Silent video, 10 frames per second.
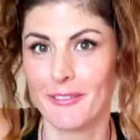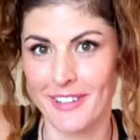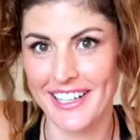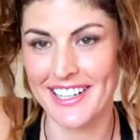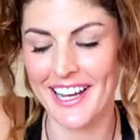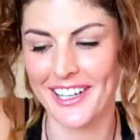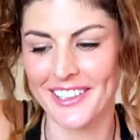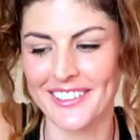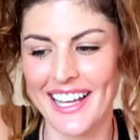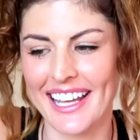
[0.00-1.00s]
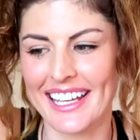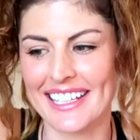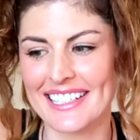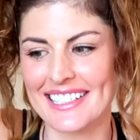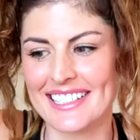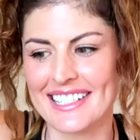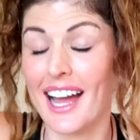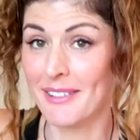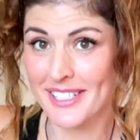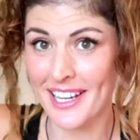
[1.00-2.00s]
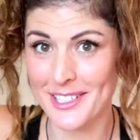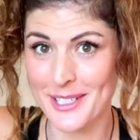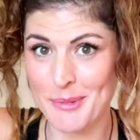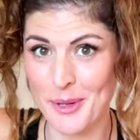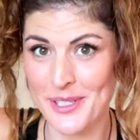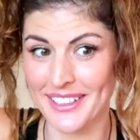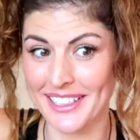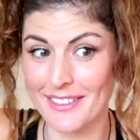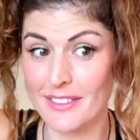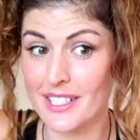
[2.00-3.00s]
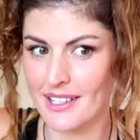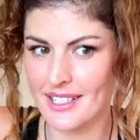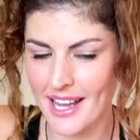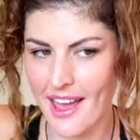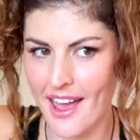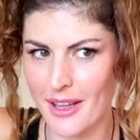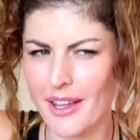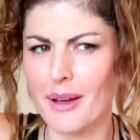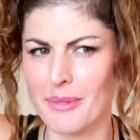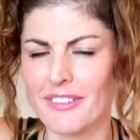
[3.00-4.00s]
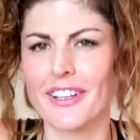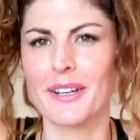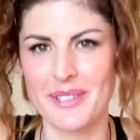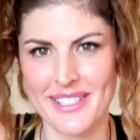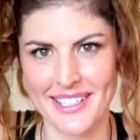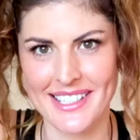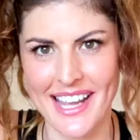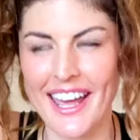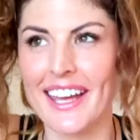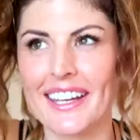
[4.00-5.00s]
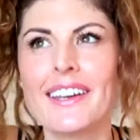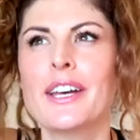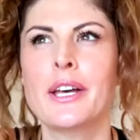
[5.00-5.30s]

right now, and I was actually supposed to leave today. Yeah, my flight was today.